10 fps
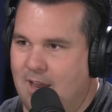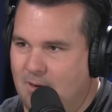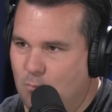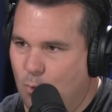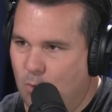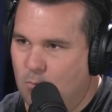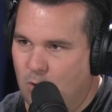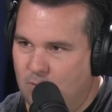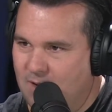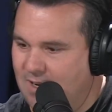and more
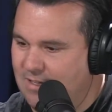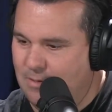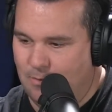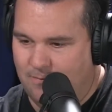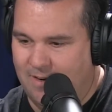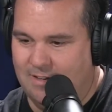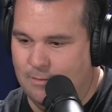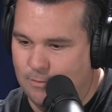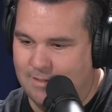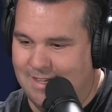motivated to affect
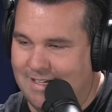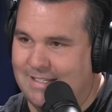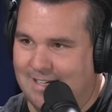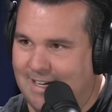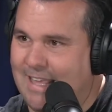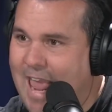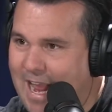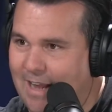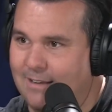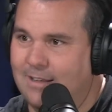those things that I
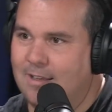can.